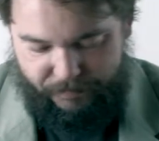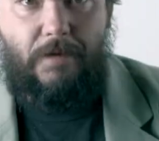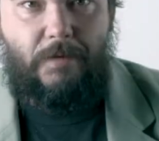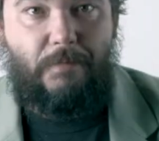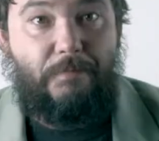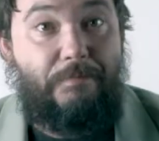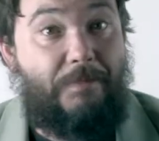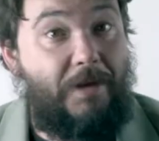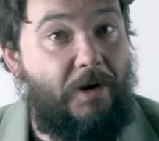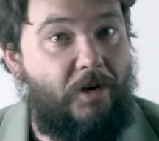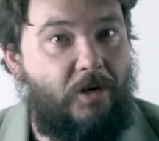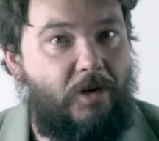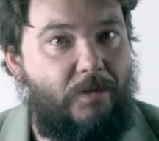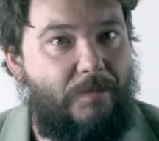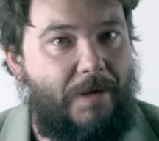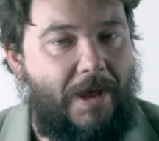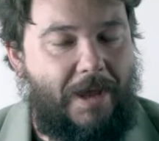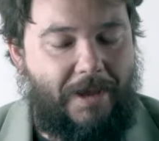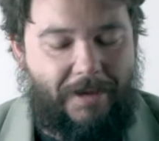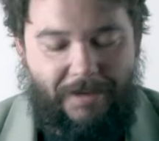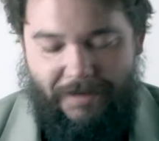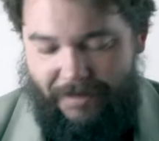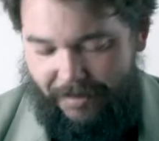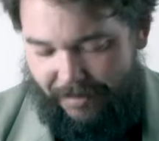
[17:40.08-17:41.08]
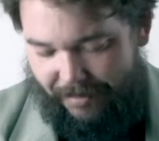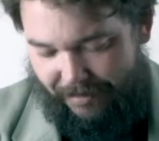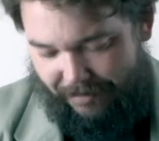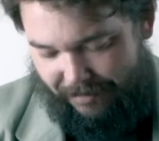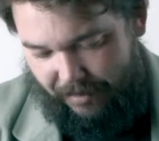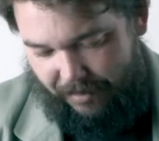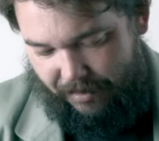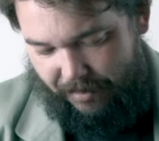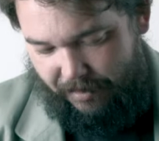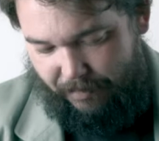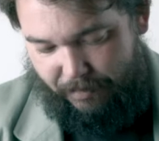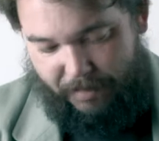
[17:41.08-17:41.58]
Mirrormade,
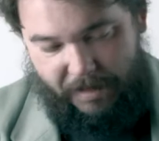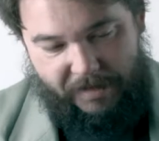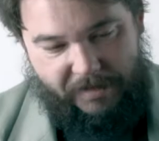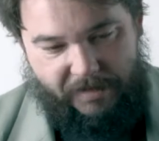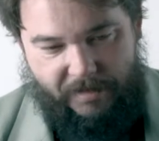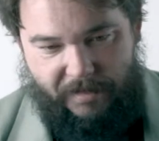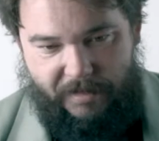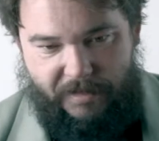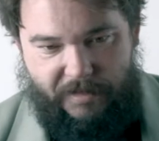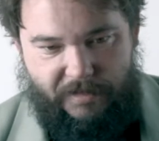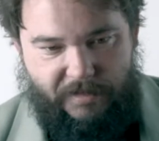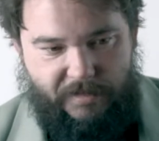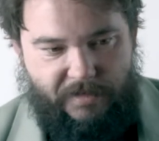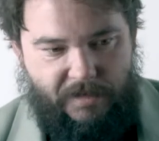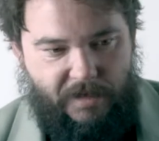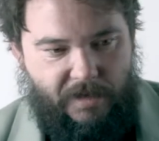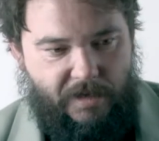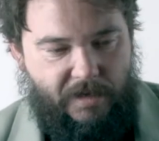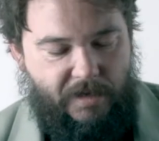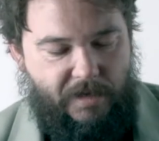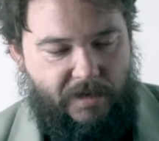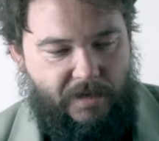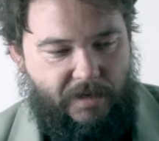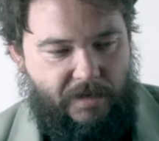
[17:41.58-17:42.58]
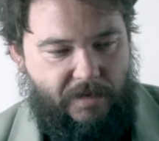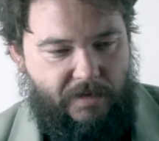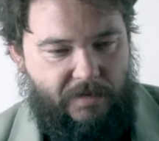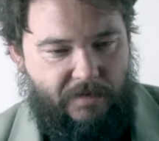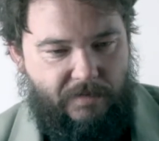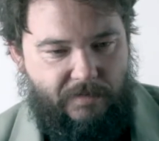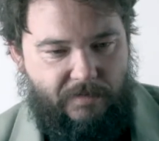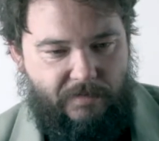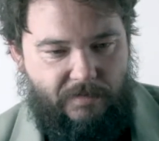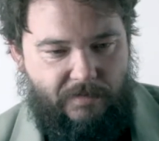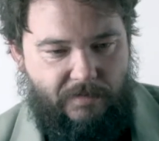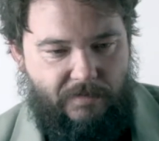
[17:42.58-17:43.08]
uh, basically just a
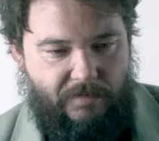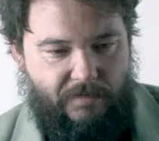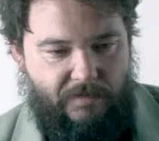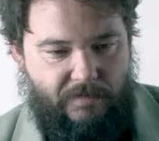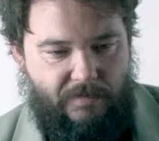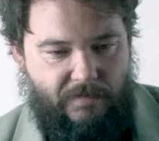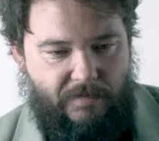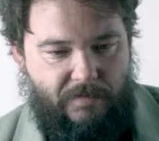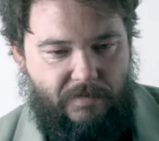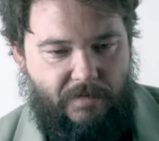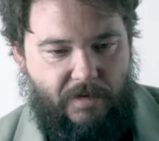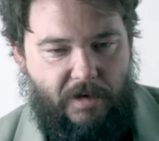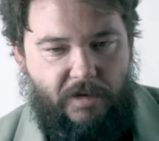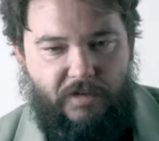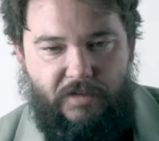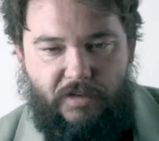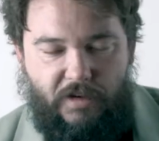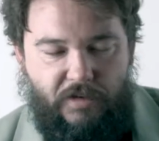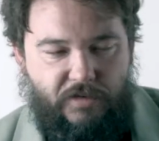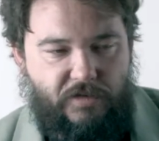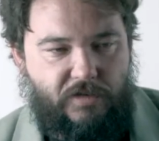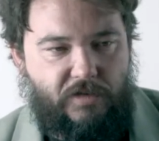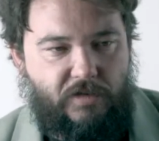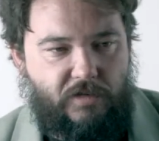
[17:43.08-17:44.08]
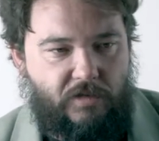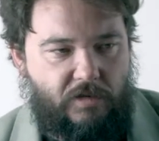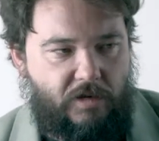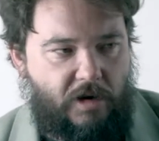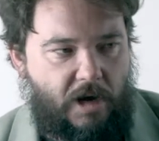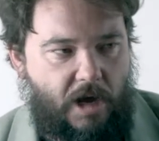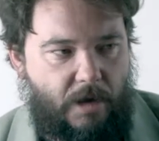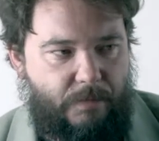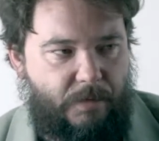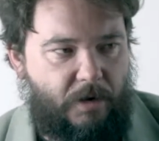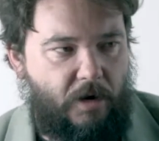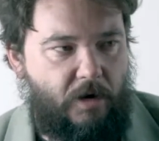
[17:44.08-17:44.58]
additional
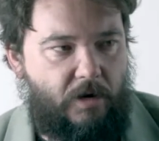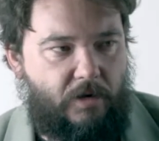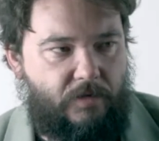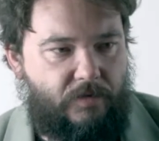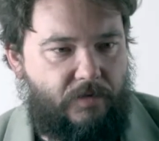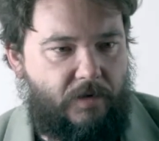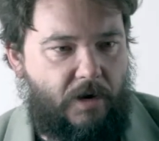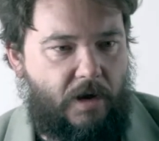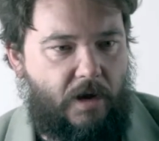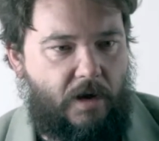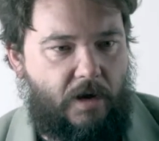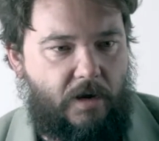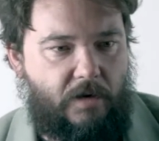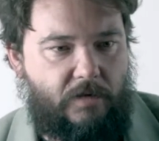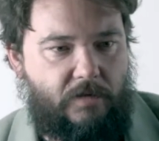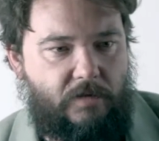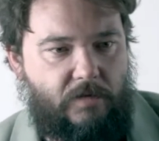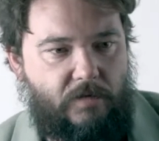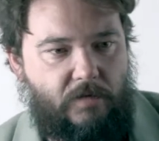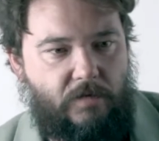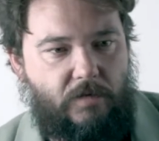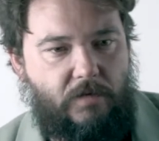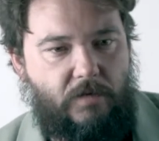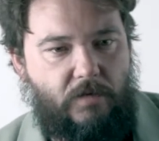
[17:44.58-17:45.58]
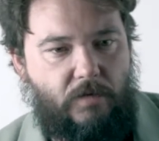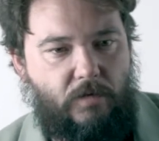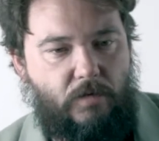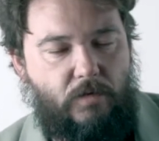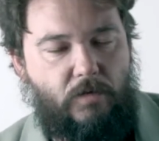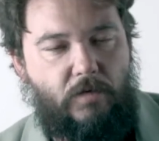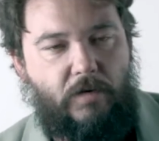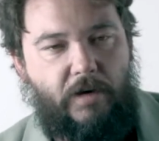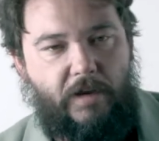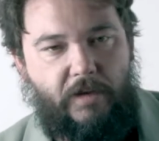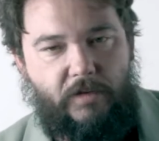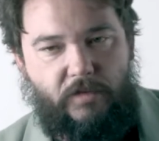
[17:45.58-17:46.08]
copy artifact
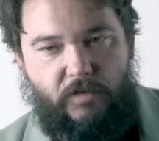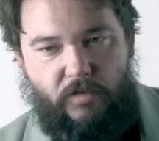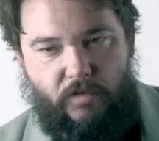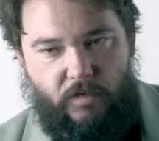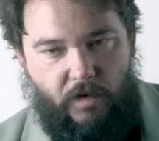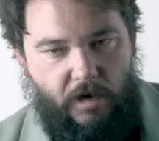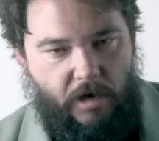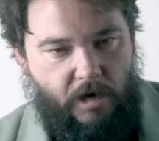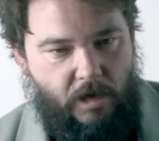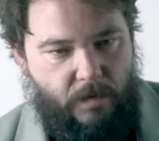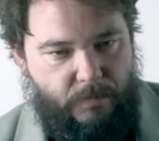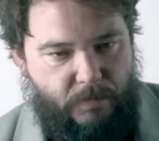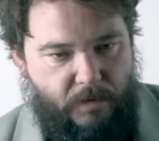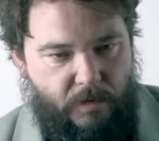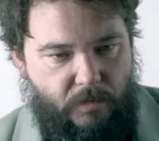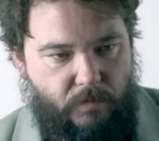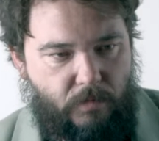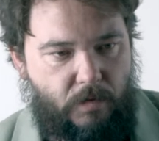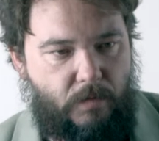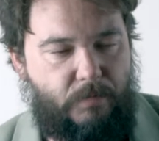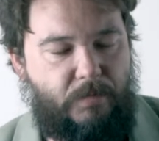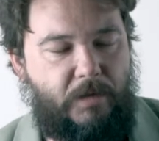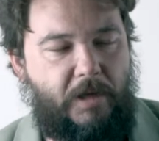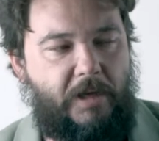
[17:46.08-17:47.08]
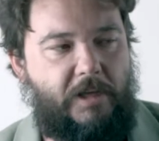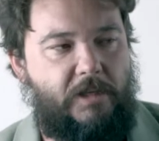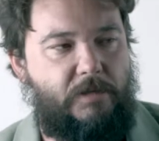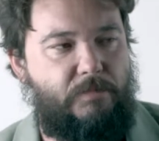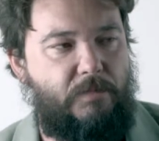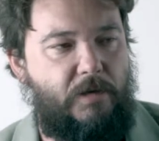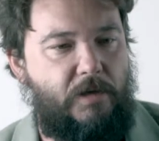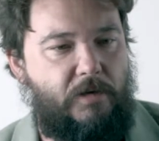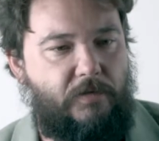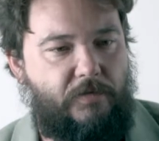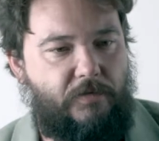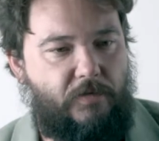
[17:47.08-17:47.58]
or a straight up
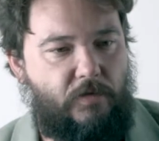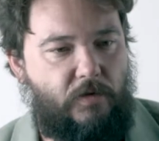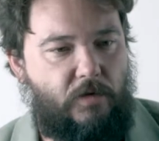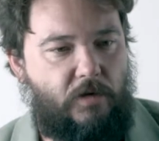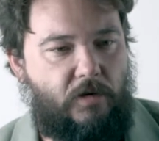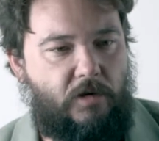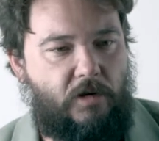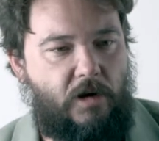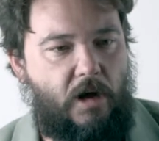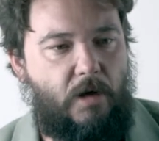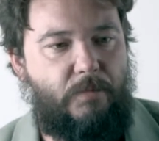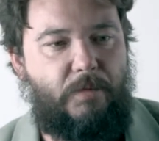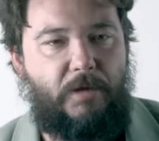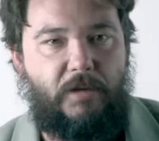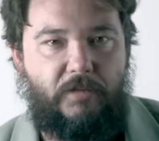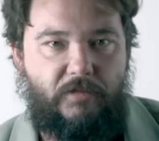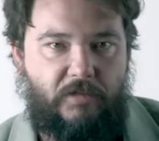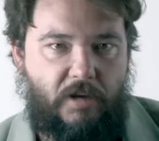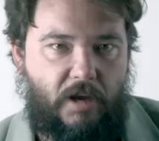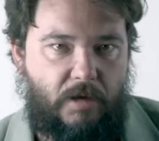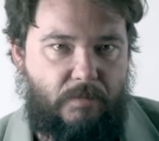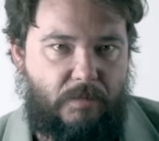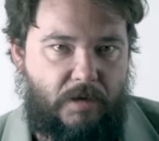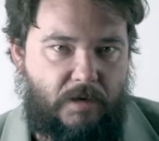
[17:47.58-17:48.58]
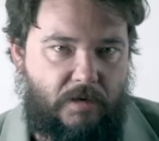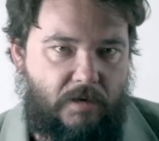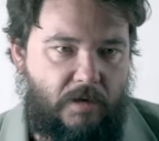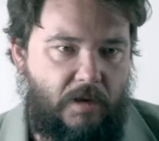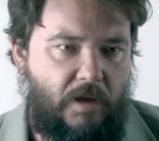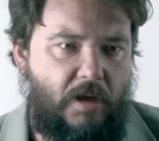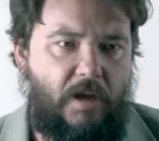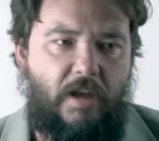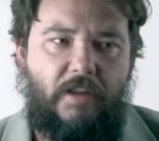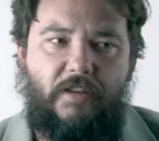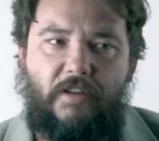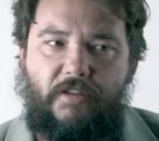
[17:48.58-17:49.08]
replacement for copy enchantment.
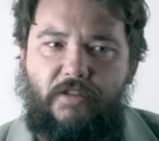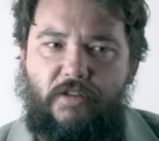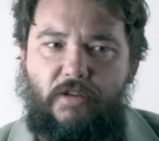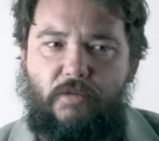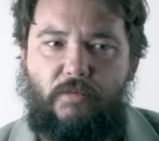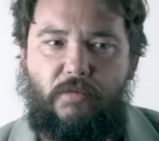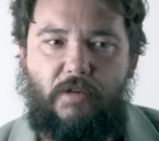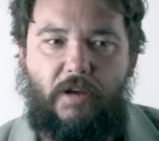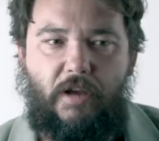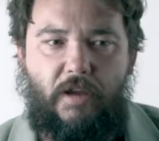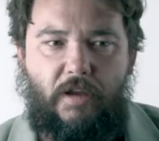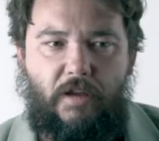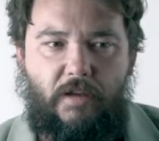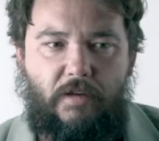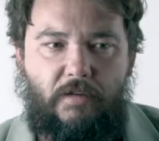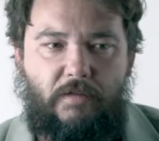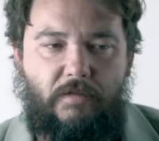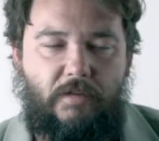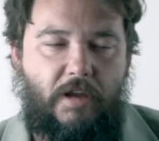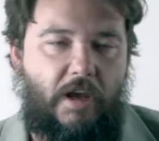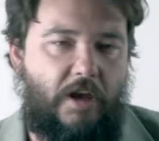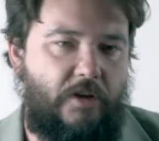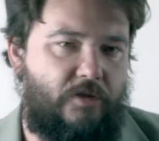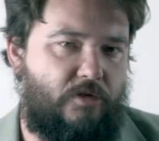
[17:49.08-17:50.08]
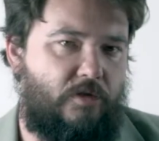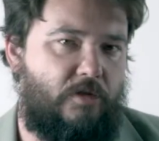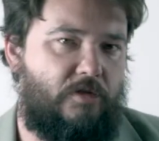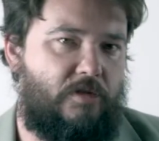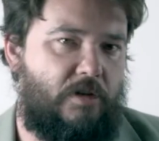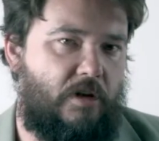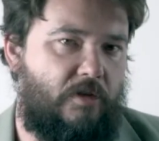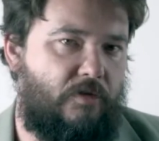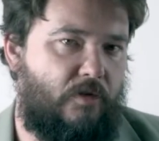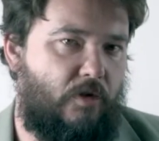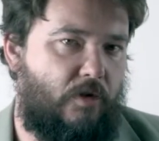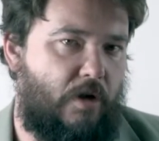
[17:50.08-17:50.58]
As you and Estrid's
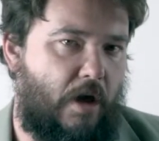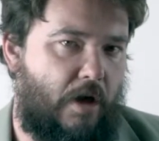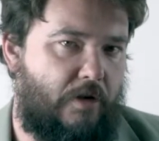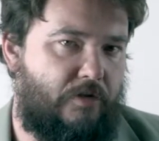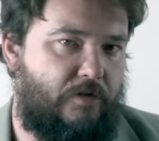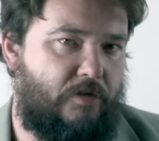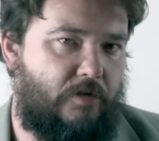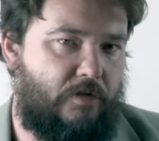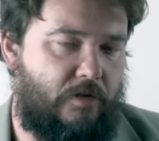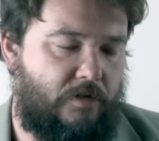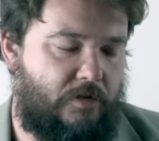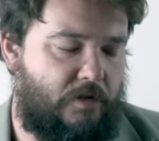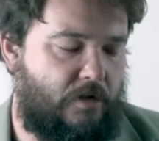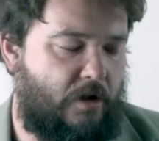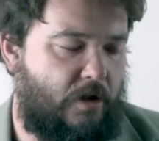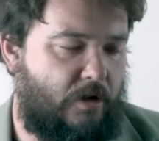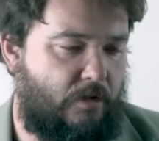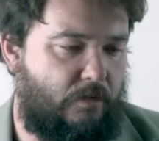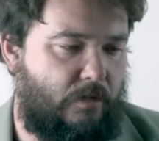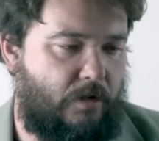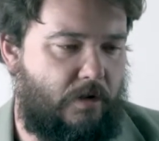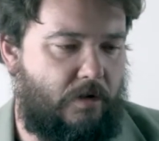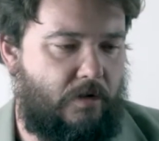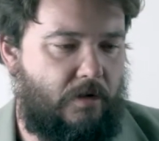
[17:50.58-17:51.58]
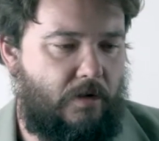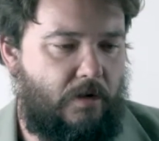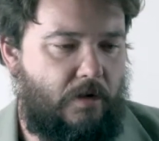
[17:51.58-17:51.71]
Invocation is another one,